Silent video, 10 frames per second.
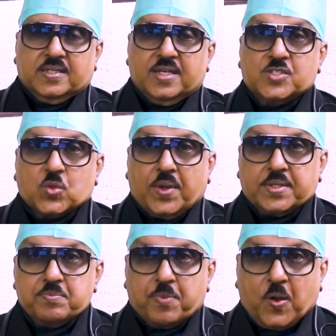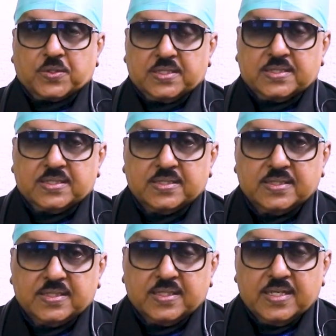It's quite important.
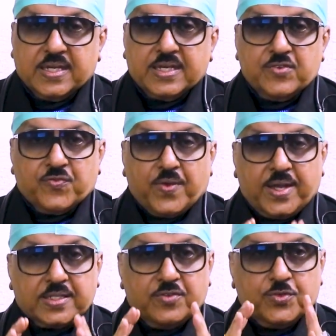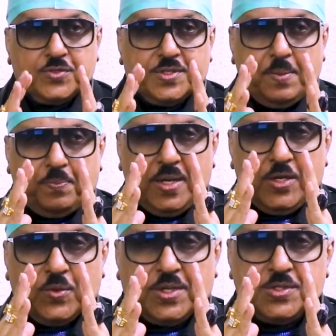In fact, if you deeply
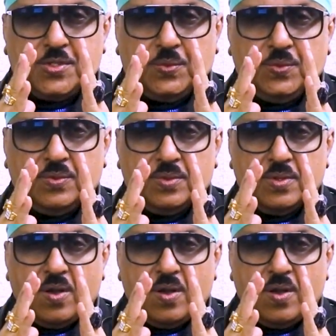look into,